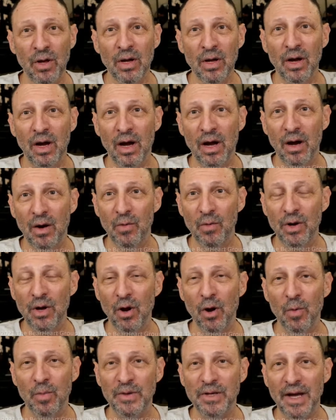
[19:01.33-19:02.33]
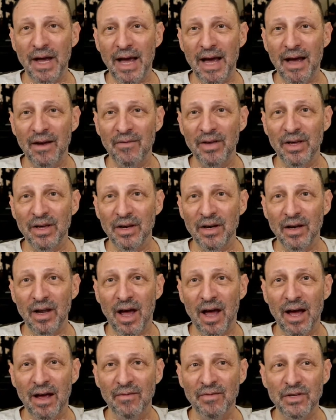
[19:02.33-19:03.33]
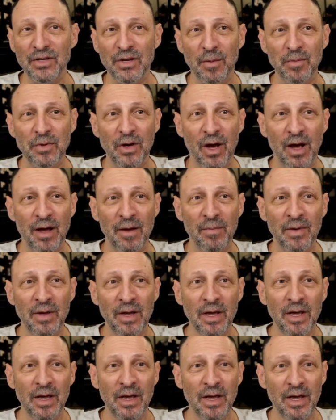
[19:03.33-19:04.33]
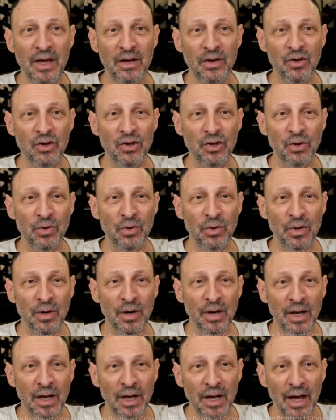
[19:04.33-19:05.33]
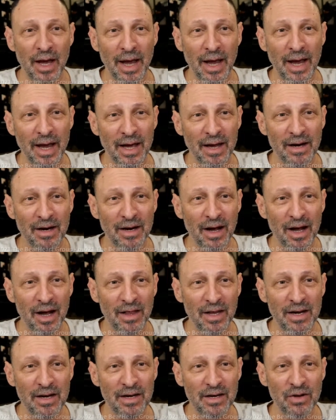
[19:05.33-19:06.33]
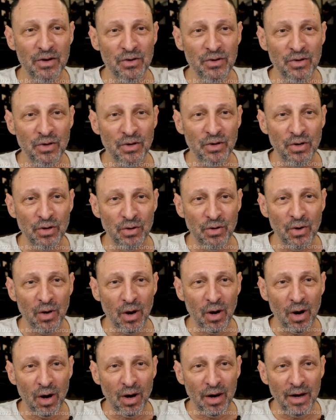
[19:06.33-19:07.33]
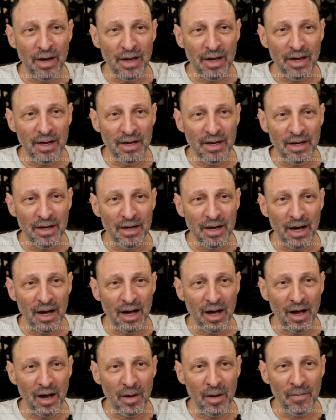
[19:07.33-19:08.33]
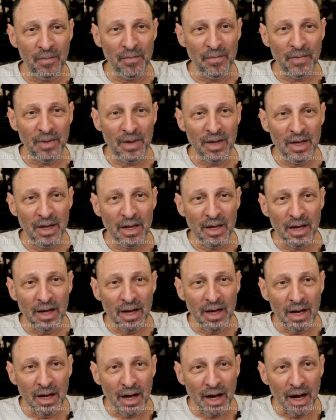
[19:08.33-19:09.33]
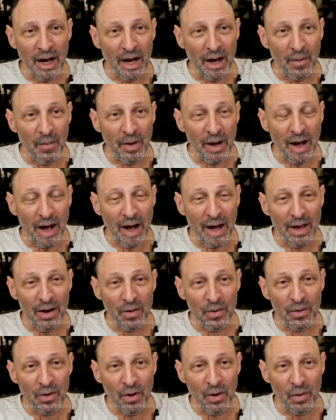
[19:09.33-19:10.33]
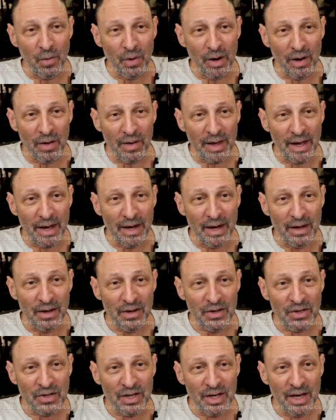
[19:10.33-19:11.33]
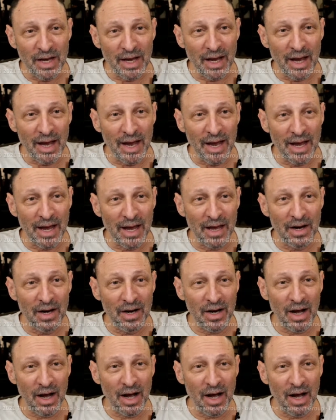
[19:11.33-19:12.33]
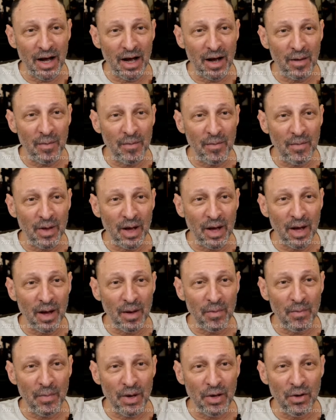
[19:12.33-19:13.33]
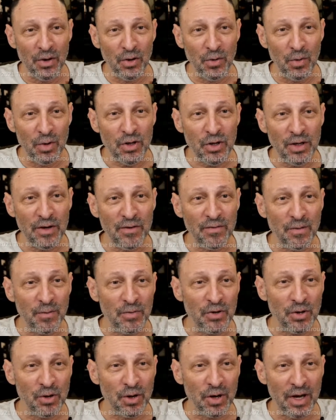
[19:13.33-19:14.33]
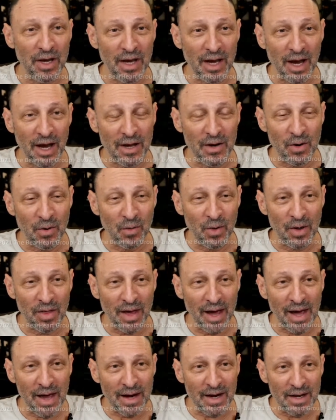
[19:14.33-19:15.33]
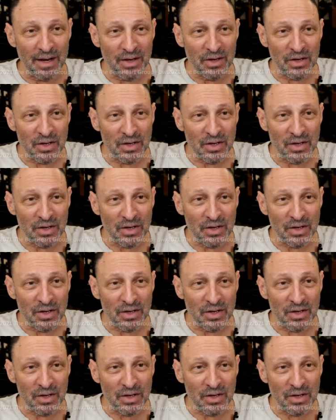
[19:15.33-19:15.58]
We hope to have it live sometime in June. And LinkedIn user, you are in, I don't know where that is, and but you're originally from Turkey. I know where that is.